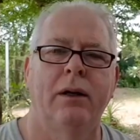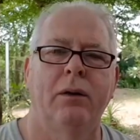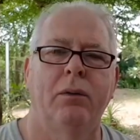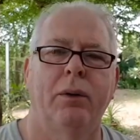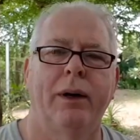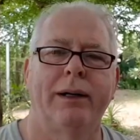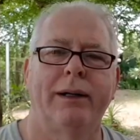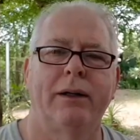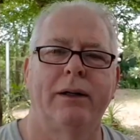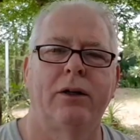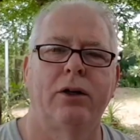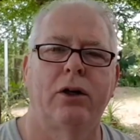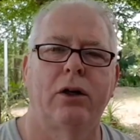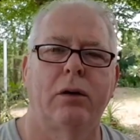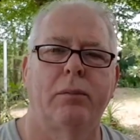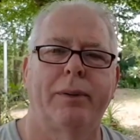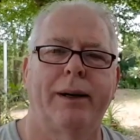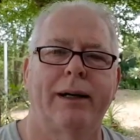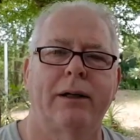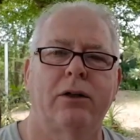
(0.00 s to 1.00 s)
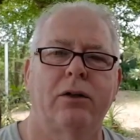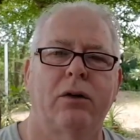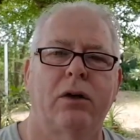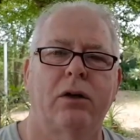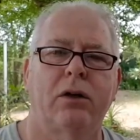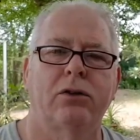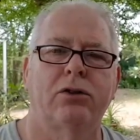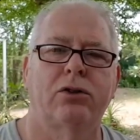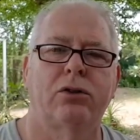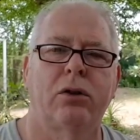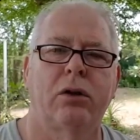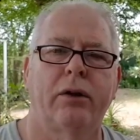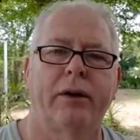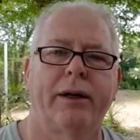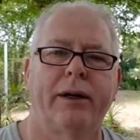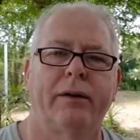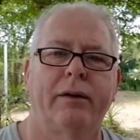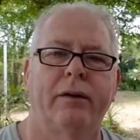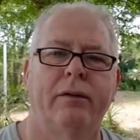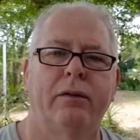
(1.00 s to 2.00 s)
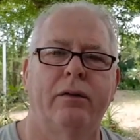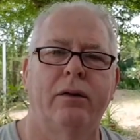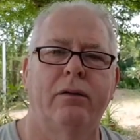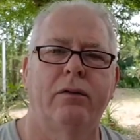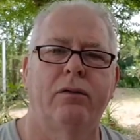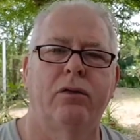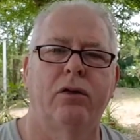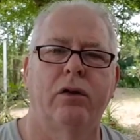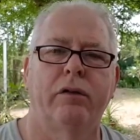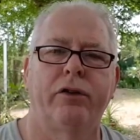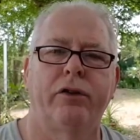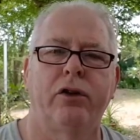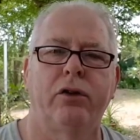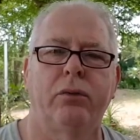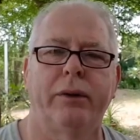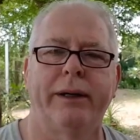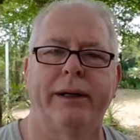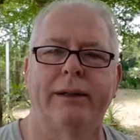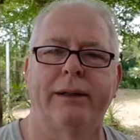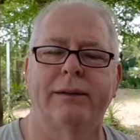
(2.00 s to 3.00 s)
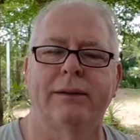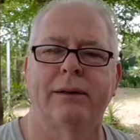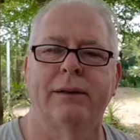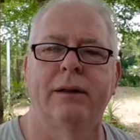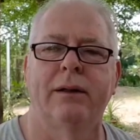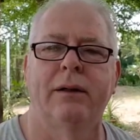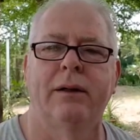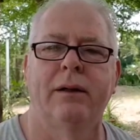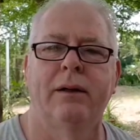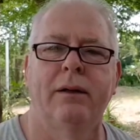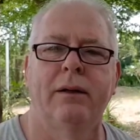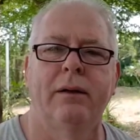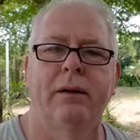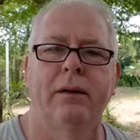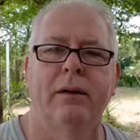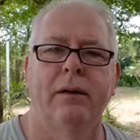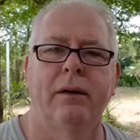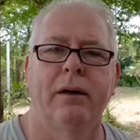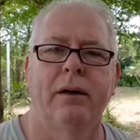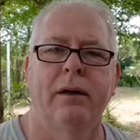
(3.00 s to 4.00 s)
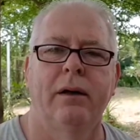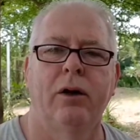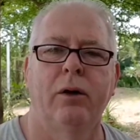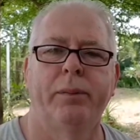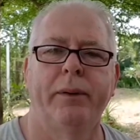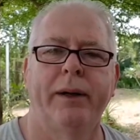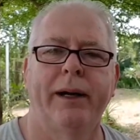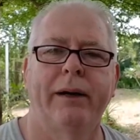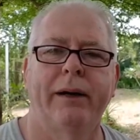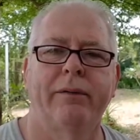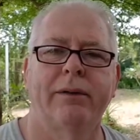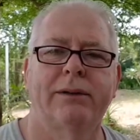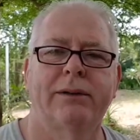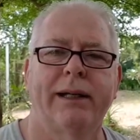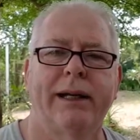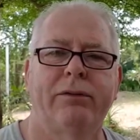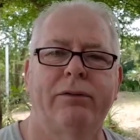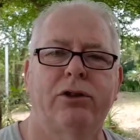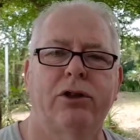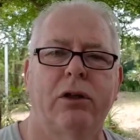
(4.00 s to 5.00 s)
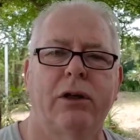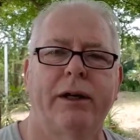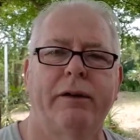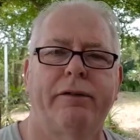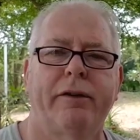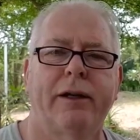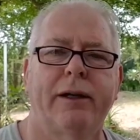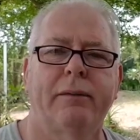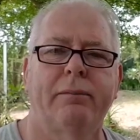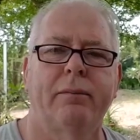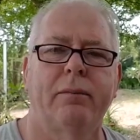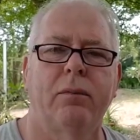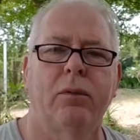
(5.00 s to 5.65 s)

waiting to go back to Australia for a few weeks. Hope you have a safe journey, Philip.